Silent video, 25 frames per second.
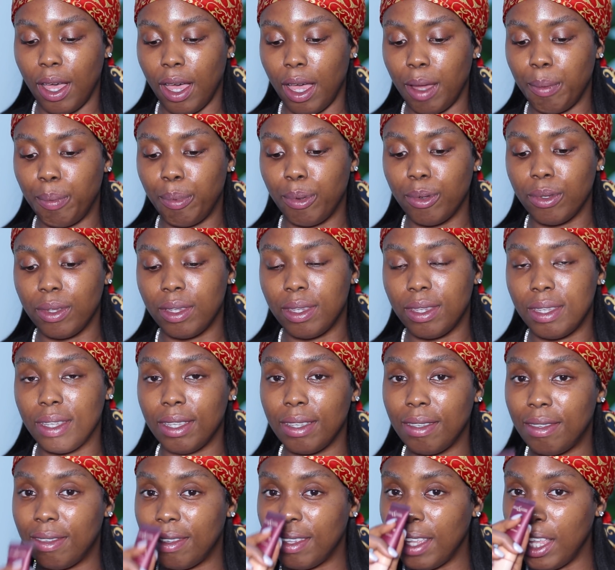I put
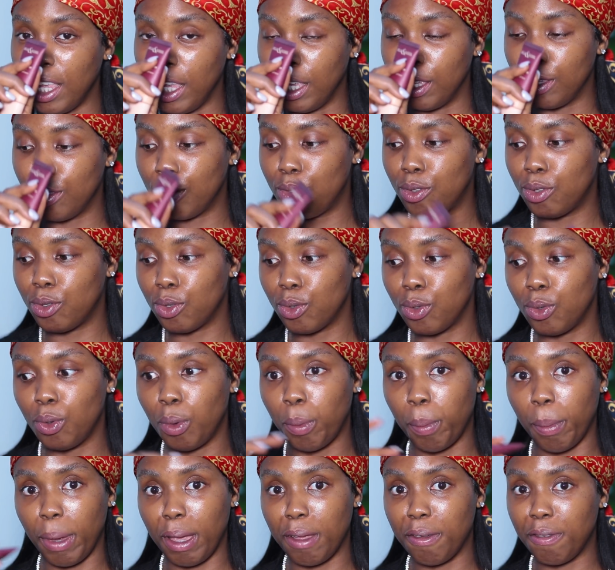this
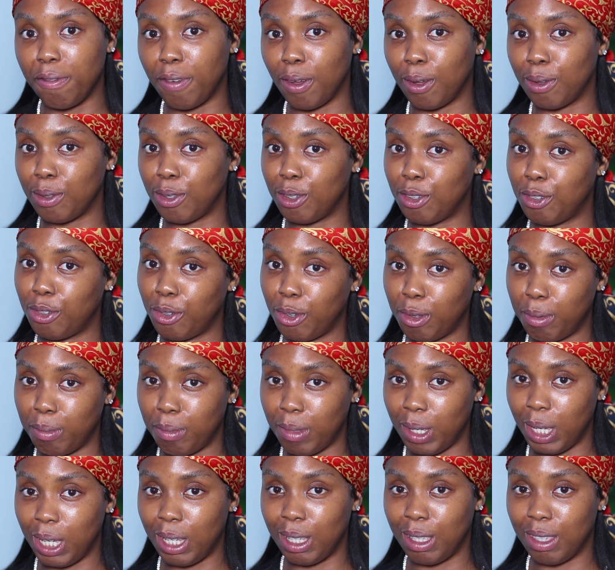into my
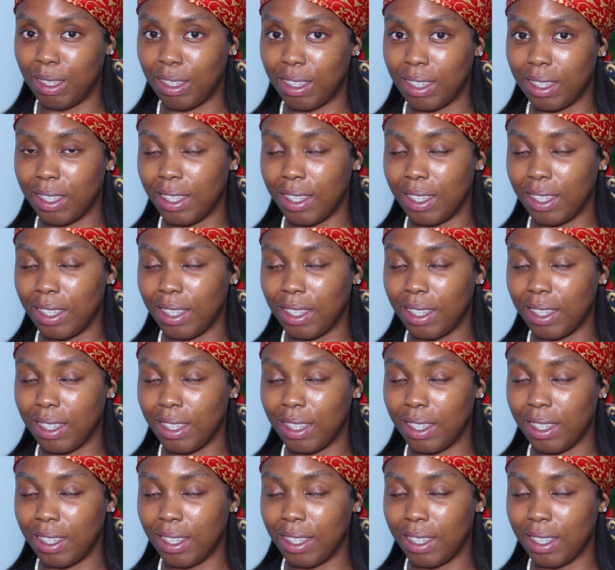foundation mix.